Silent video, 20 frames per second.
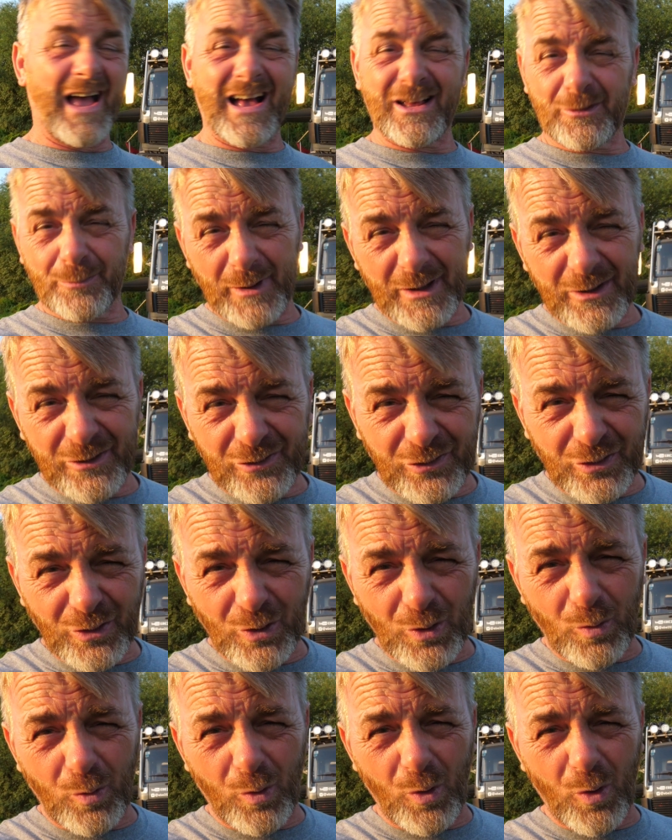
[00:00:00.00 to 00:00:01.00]
has been
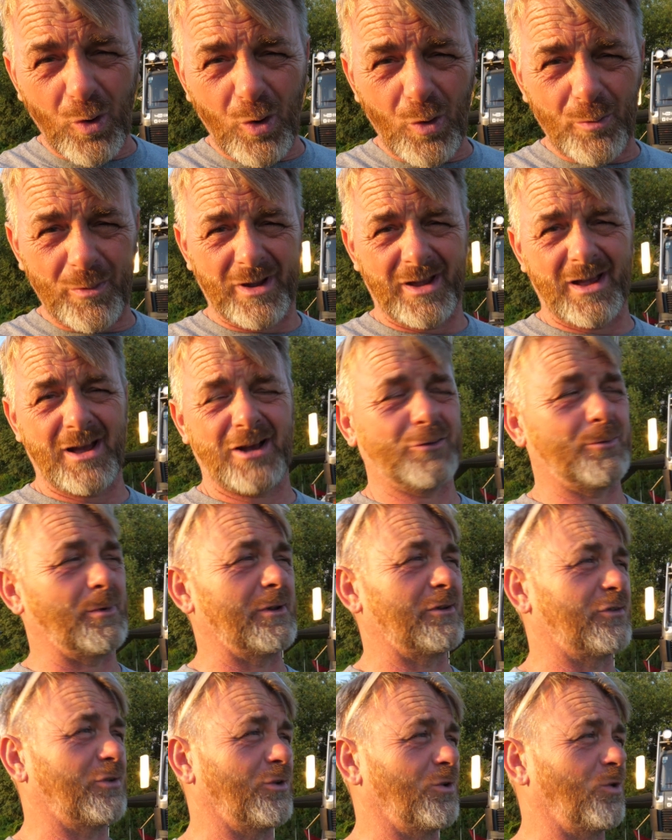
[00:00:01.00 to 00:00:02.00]
so warm,
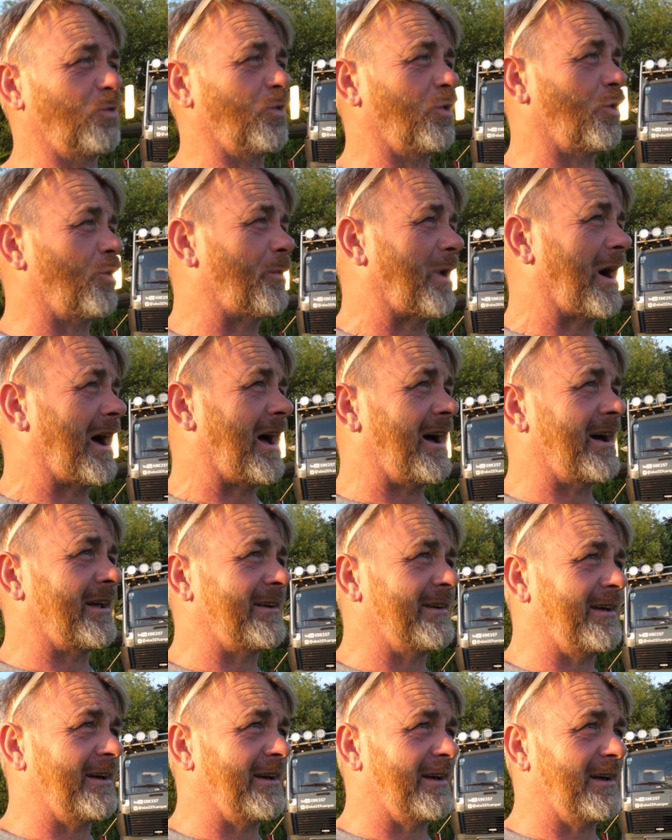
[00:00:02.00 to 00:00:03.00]

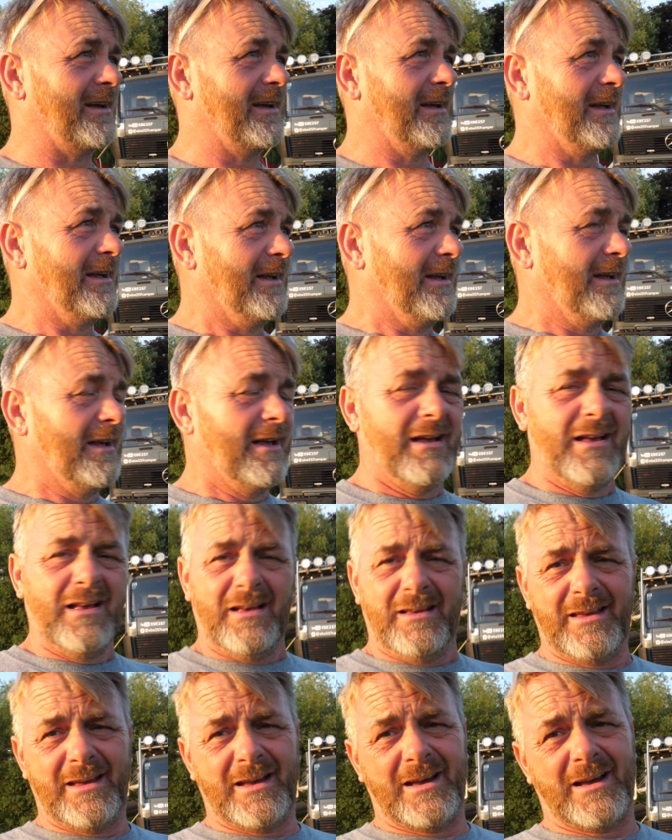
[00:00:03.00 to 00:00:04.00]
and
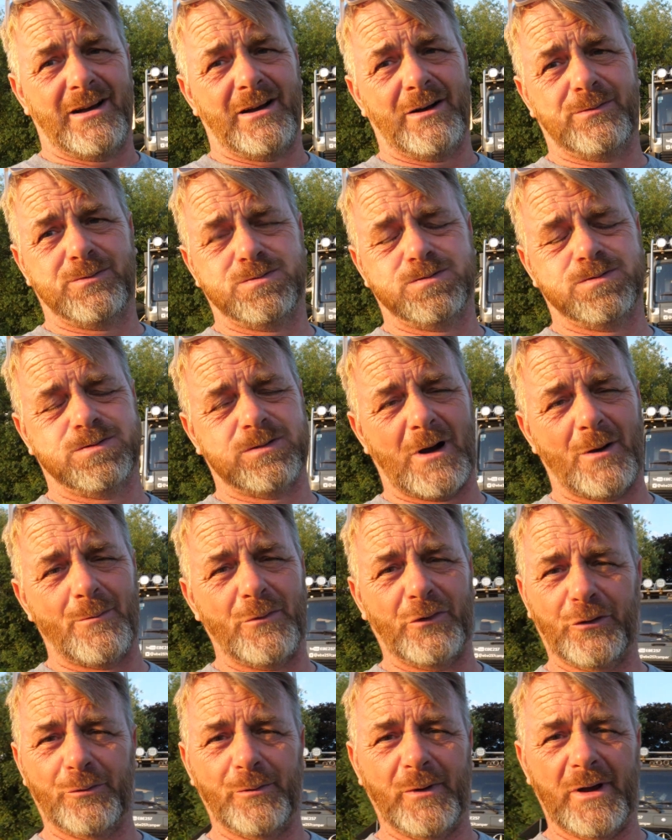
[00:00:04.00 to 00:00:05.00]
yeah, I
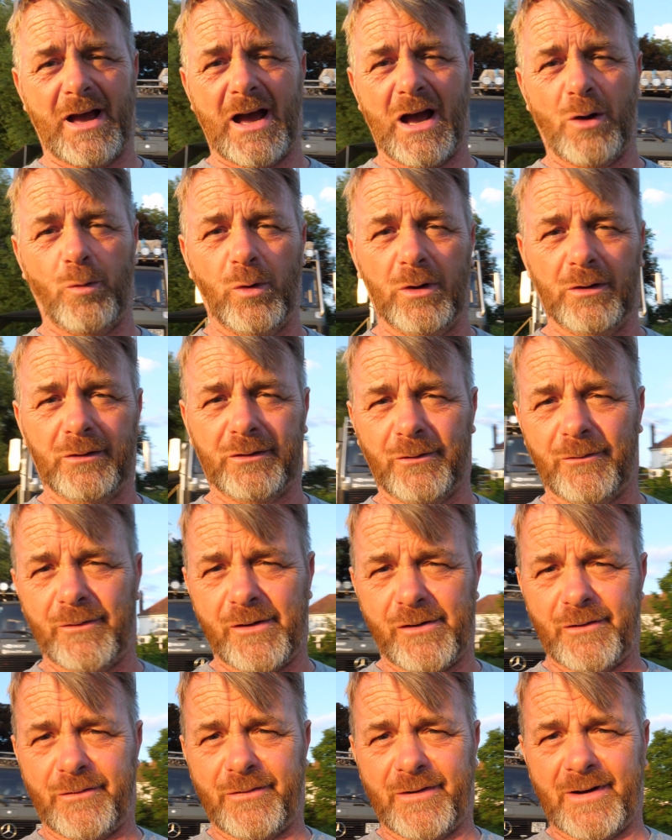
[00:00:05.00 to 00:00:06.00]
must admit I wilted
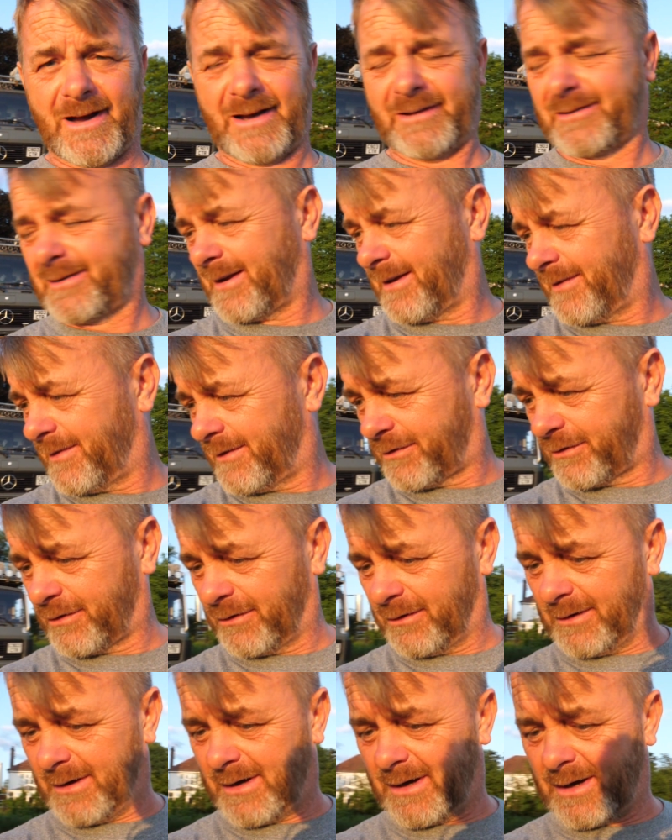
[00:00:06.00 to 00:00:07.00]
very fast in the
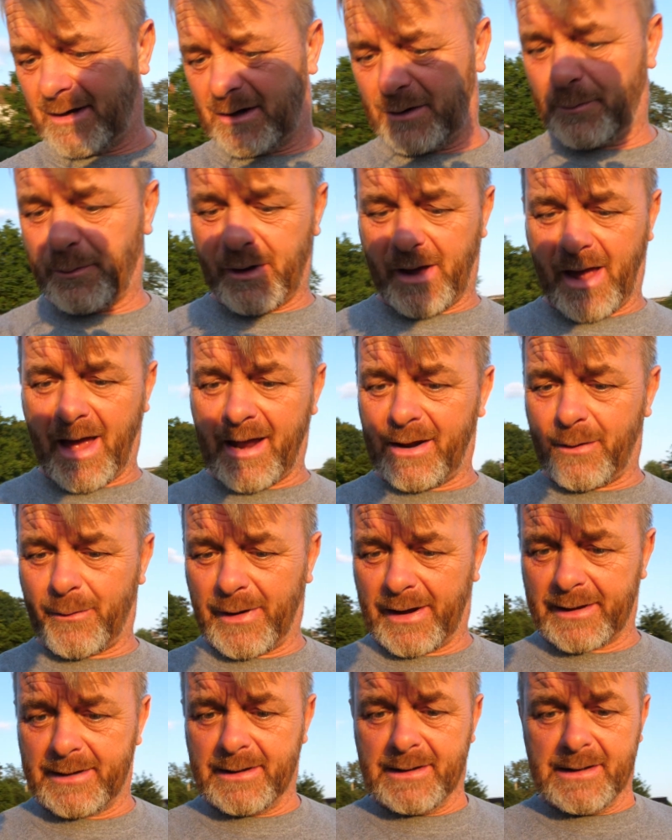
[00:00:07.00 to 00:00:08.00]
sunlight. But
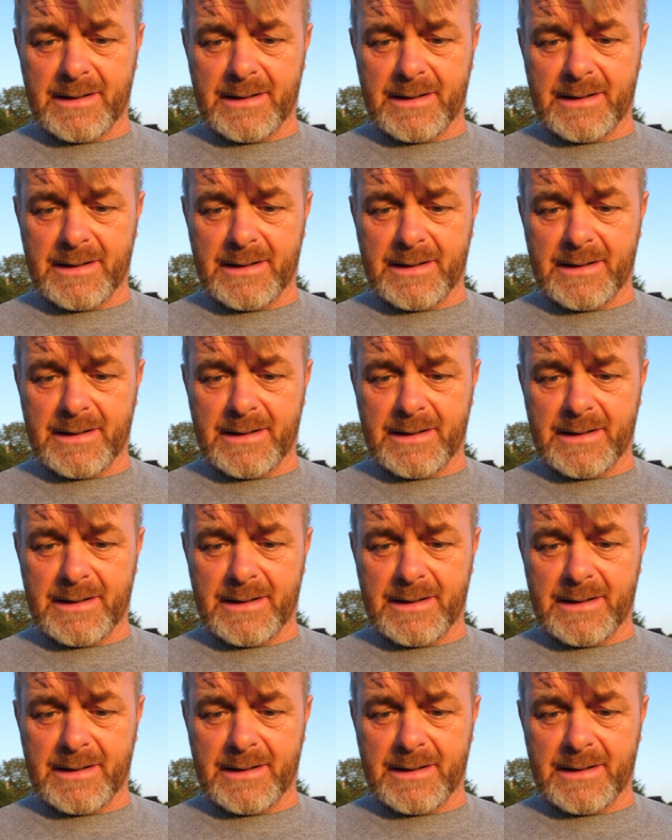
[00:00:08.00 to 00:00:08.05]
anyway,